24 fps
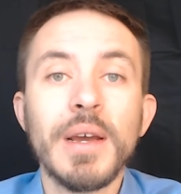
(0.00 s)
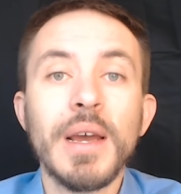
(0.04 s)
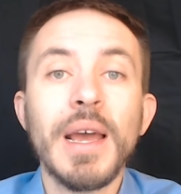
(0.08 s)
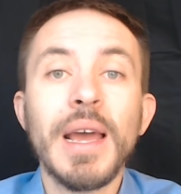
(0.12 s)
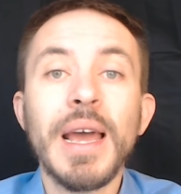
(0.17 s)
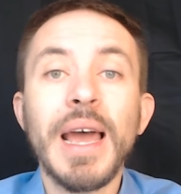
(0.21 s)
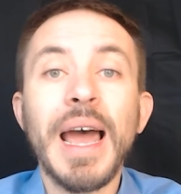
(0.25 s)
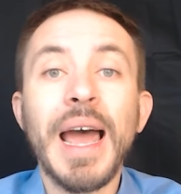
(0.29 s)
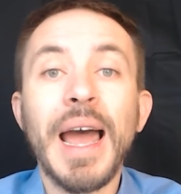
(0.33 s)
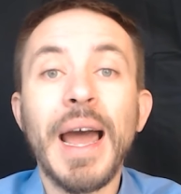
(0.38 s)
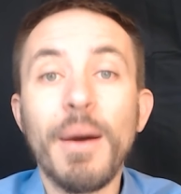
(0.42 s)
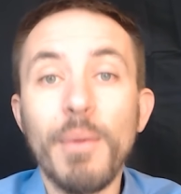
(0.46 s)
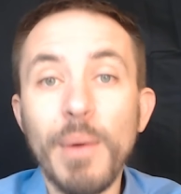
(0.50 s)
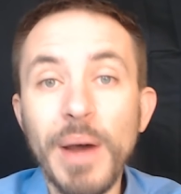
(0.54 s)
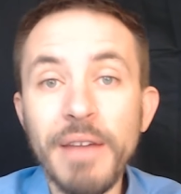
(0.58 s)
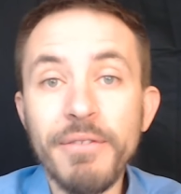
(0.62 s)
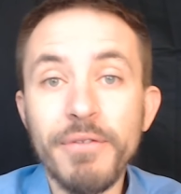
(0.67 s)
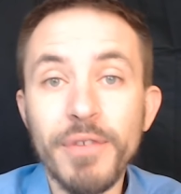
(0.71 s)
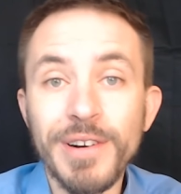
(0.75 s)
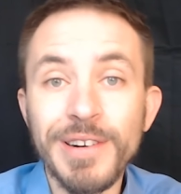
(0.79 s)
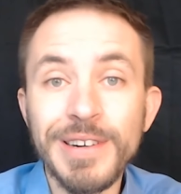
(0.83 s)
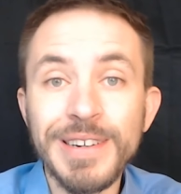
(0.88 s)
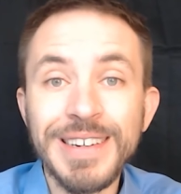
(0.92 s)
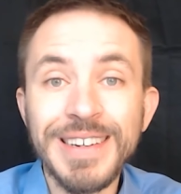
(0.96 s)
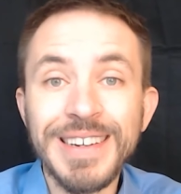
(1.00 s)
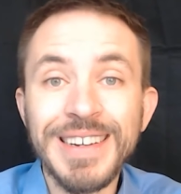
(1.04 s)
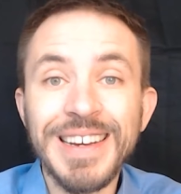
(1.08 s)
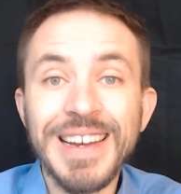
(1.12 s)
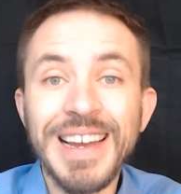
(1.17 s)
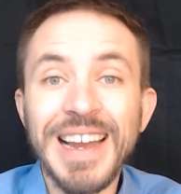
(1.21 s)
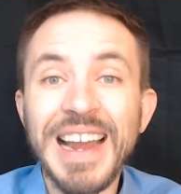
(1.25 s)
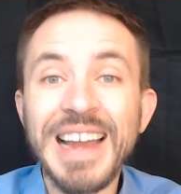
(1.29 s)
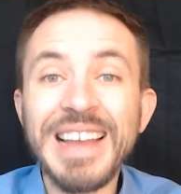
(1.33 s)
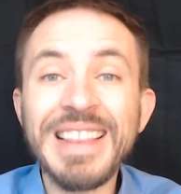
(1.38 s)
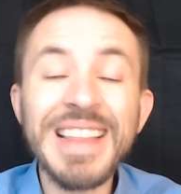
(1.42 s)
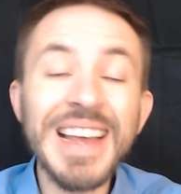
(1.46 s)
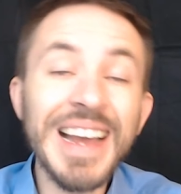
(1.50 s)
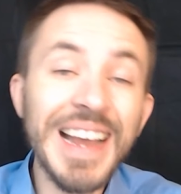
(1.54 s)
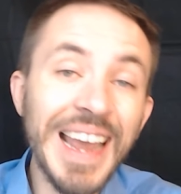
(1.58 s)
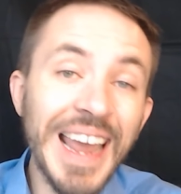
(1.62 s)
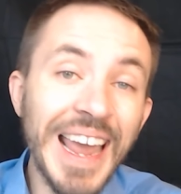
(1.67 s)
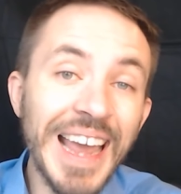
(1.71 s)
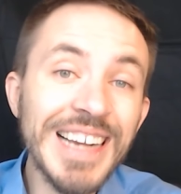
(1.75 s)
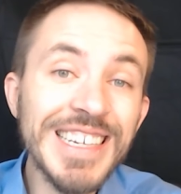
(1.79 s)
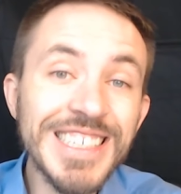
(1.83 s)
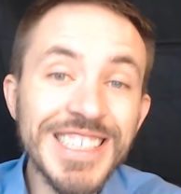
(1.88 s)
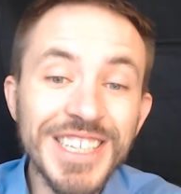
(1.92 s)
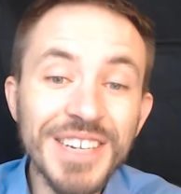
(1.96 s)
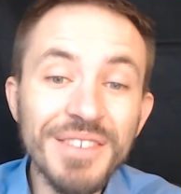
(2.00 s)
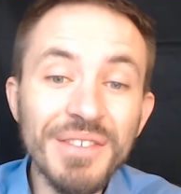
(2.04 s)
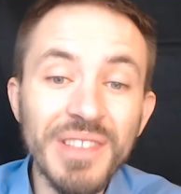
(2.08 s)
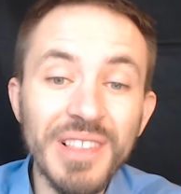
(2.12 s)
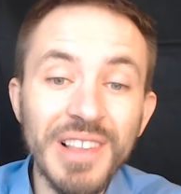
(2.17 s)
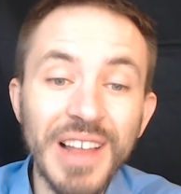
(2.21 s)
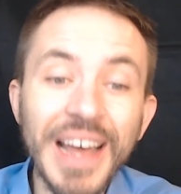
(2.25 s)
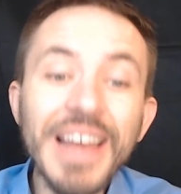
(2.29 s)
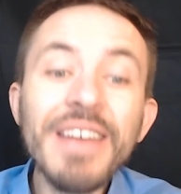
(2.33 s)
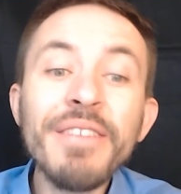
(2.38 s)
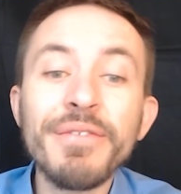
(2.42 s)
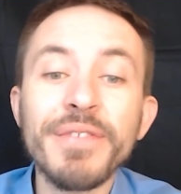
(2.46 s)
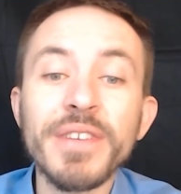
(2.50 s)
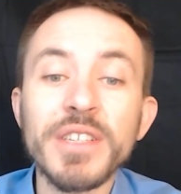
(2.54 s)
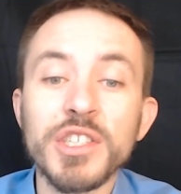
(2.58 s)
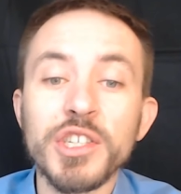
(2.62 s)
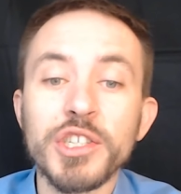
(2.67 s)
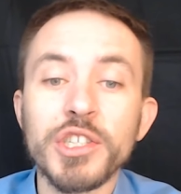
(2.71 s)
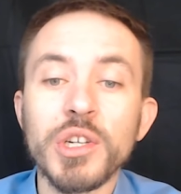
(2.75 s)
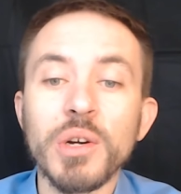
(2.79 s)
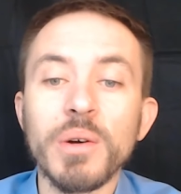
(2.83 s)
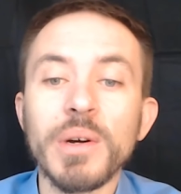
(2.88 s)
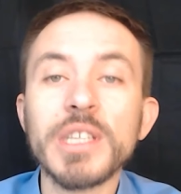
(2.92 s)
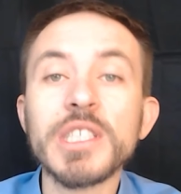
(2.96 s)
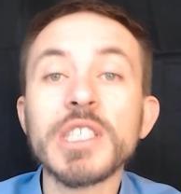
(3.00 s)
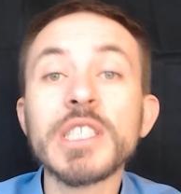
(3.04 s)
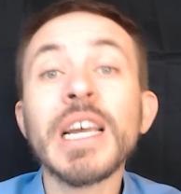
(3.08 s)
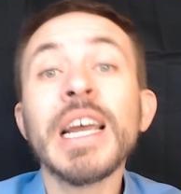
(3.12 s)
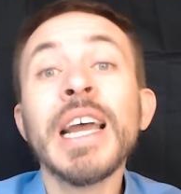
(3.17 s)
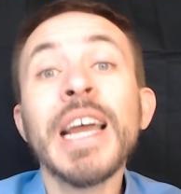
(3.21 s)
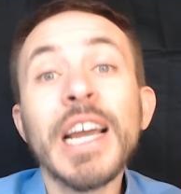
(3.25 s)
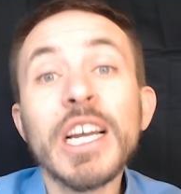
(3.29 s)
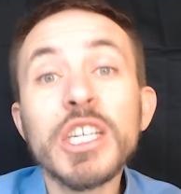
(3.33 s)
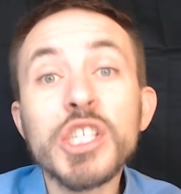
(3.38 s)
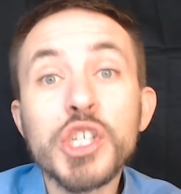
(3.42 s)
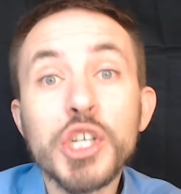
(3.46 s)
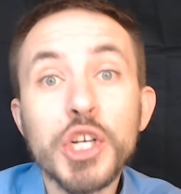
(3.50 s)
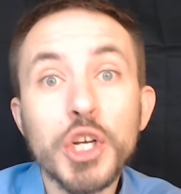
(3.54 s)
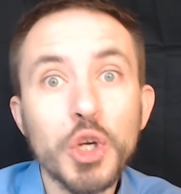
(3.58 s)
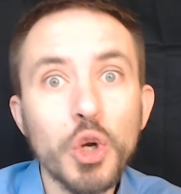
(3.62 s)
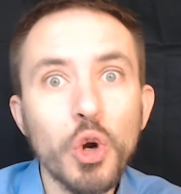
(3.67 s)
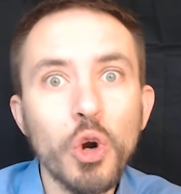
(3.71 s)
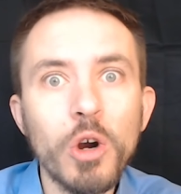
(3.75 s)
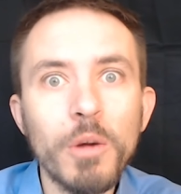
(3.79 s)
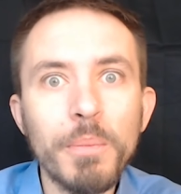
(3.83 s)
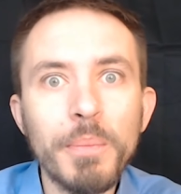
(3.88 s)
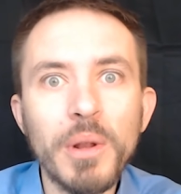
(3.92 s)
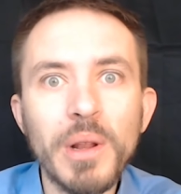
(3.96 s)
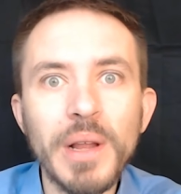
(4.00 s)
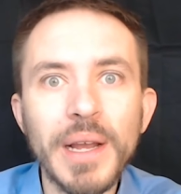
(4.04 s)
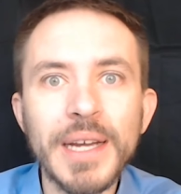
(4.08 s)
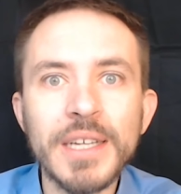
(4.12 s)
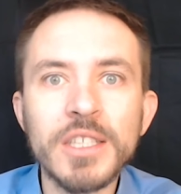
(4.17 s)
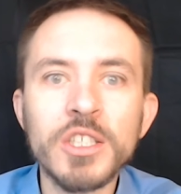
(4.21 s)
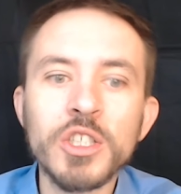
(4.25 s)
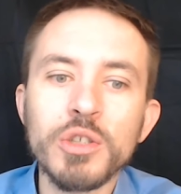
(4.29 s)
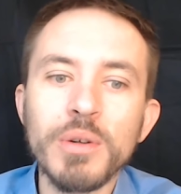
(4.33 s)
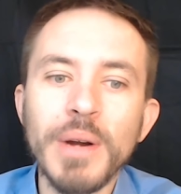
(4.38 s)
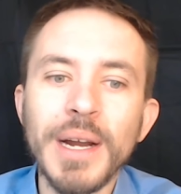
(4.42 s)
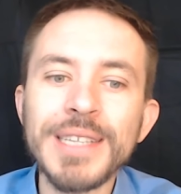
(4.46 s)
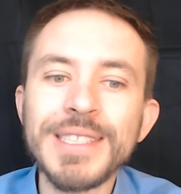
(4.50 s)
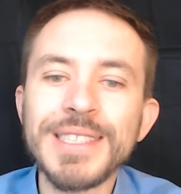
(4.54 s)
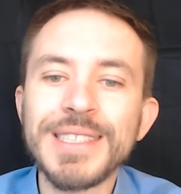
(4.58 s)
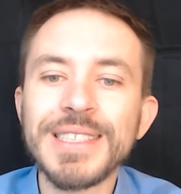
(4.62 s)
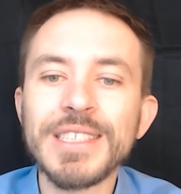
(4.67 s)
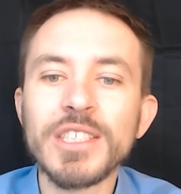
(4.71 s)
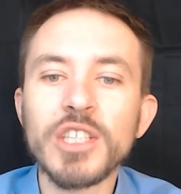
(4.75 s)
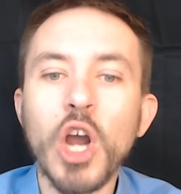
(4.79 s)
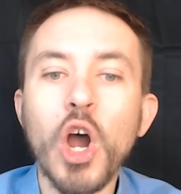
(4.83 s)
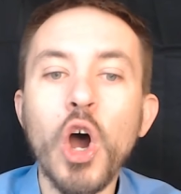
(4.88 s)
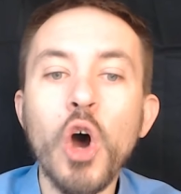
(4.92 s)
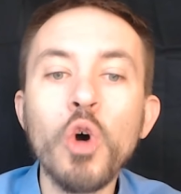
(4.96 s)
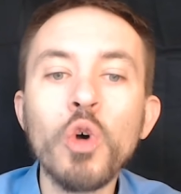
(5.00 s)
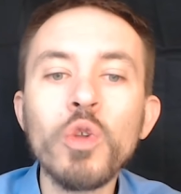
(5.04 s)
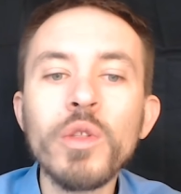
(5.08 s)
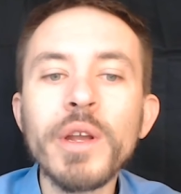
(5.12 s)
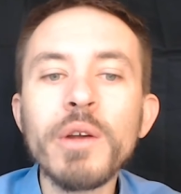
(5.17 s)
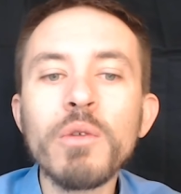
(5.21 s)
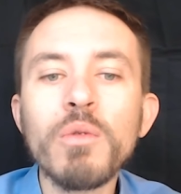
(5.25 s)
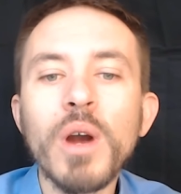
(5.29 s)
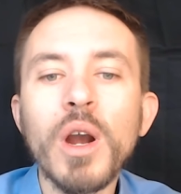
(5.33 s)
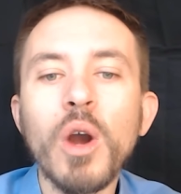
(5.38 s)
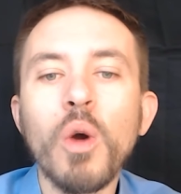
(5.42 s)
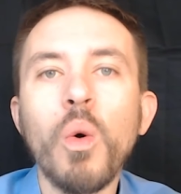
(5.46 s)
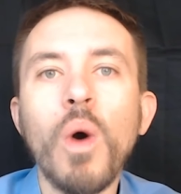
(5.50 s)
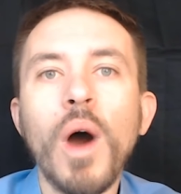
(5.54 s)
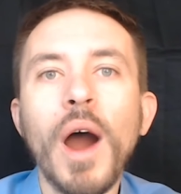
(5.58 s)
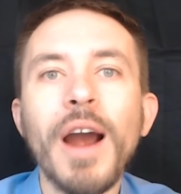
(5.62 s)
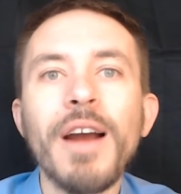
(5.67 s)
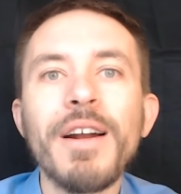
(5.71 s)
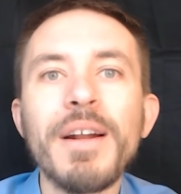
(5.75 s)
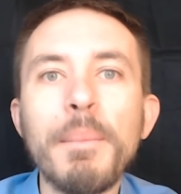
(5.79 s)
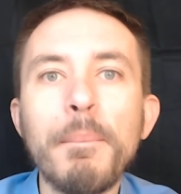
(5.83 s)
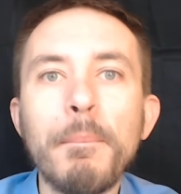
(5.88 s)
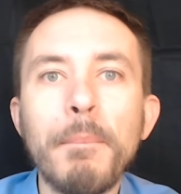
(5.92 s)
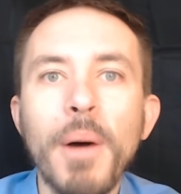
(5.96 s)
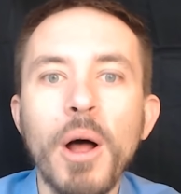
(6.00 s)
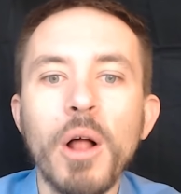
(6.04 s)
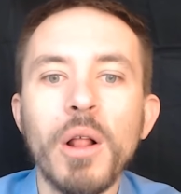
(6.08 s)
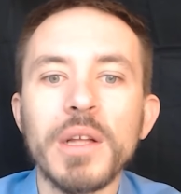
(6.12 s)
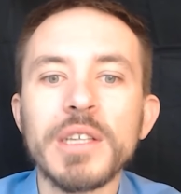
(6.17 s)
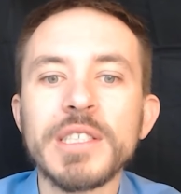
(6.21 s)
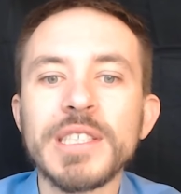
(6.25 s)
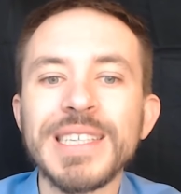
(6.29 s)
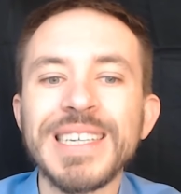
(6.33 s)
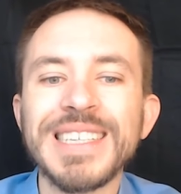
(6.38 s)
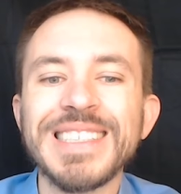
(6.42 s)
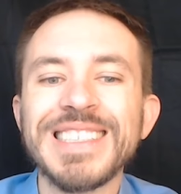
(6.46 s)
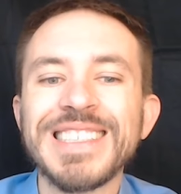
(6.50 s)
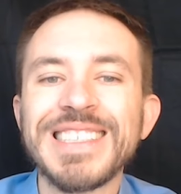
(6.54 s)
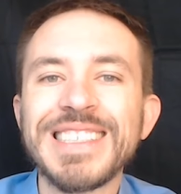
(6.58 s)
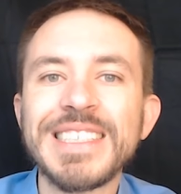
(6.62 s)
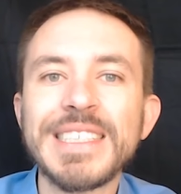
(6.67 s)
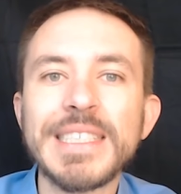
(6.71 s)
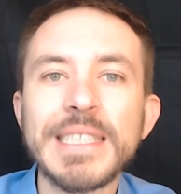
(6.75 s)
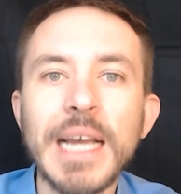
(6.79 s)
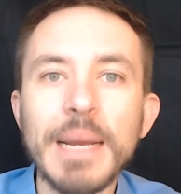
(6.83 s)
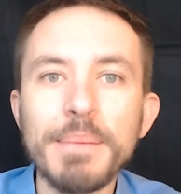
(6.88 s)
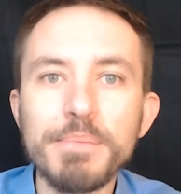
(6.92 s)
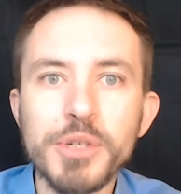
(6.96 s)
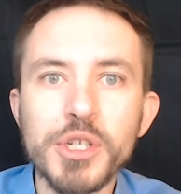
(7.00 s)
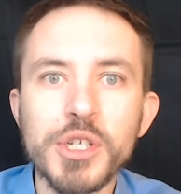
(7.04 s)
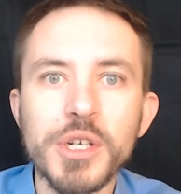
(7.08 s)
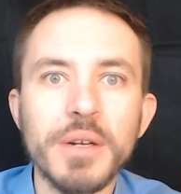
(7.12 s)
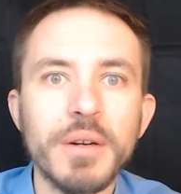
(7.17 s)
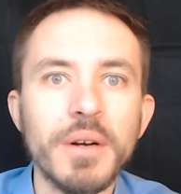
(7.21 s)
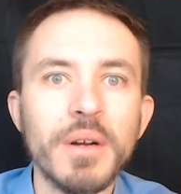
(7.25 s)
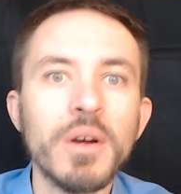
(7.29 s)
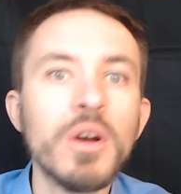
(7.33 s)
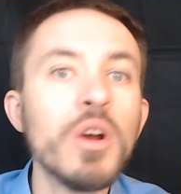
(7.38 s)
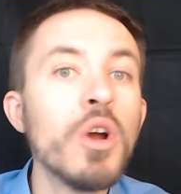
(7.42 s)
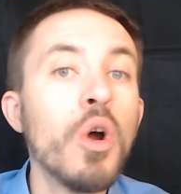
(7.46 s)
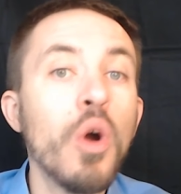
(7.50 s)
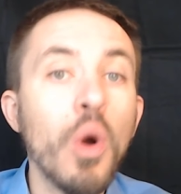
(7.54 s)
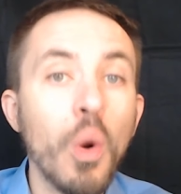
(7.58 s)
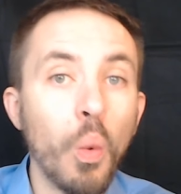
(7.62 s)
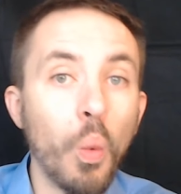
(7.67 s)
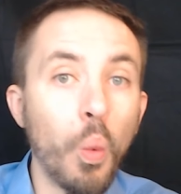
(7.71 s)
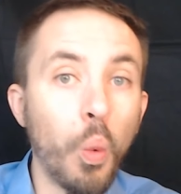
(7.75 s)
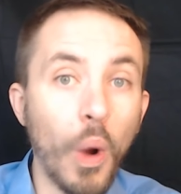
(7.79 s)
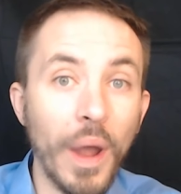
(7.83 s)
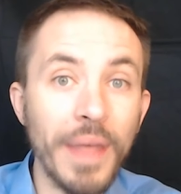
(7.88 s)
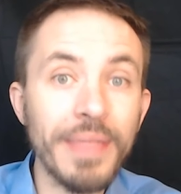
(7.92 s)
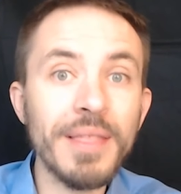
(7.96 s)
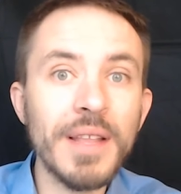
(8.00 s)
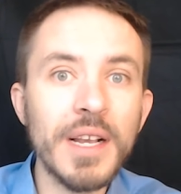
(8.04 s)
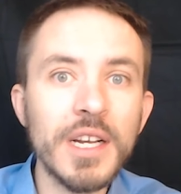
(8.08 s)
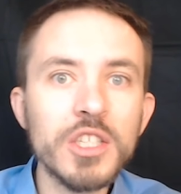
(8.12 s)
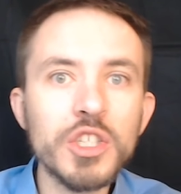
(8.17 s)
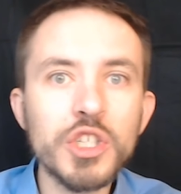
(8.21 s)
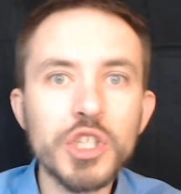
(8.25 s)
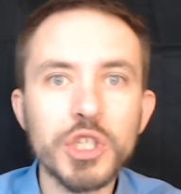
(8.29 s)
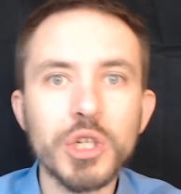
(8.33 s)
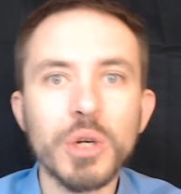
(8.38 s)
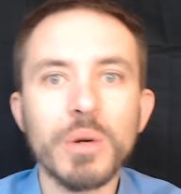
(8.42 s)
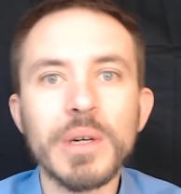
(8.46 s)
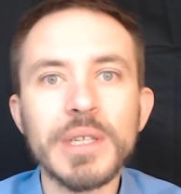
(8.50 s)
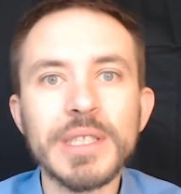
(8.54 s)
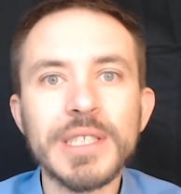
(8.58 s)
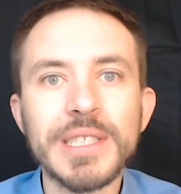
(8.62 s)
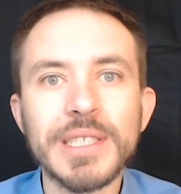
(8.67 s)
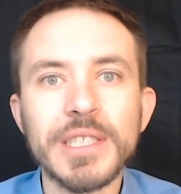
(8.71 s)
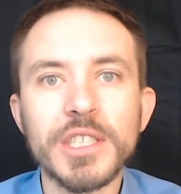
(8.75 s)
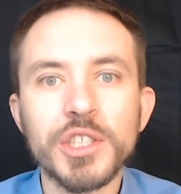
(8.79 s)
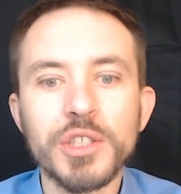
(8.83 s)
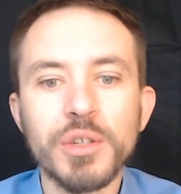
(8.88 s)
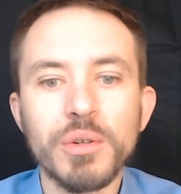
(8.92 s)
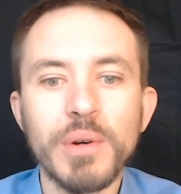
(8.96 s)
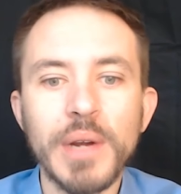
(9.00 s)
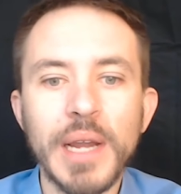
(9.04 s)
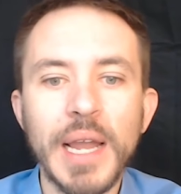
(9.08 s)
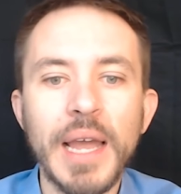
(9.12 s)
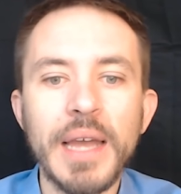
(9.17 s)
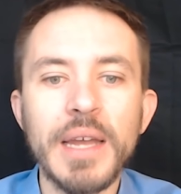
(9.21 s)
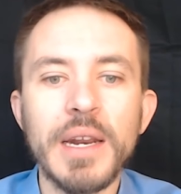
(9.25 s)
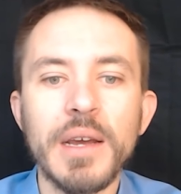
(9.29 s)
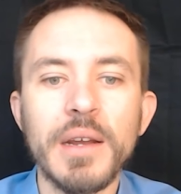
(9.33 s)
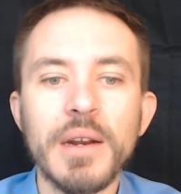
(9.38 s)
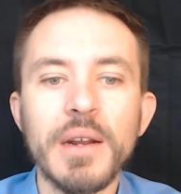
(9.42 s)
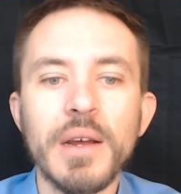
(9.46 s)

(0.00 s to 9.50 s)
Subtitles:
However, in the case of life insurance, insurable interest is only required at policy inception when the insurance is created.